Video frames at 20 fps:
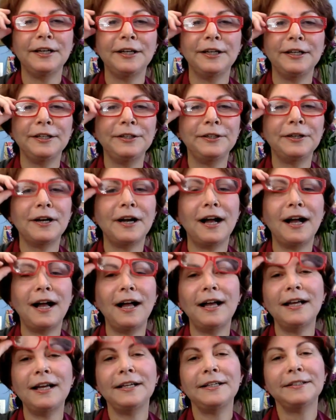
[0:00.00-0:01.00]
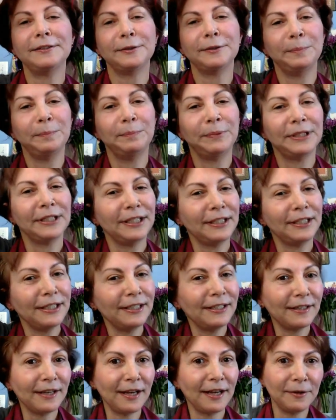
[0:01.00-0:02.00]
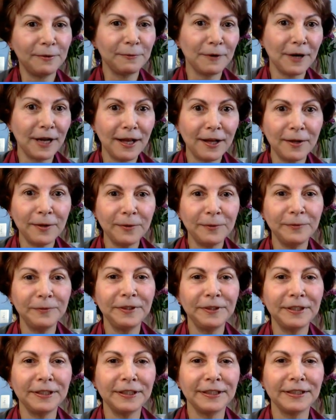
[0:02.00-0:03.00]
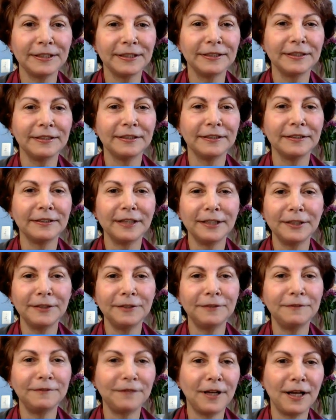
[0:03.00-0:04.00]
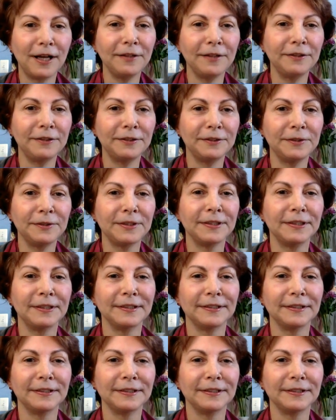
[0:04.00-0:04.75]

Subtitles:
Your eyes are big and round, like your father's,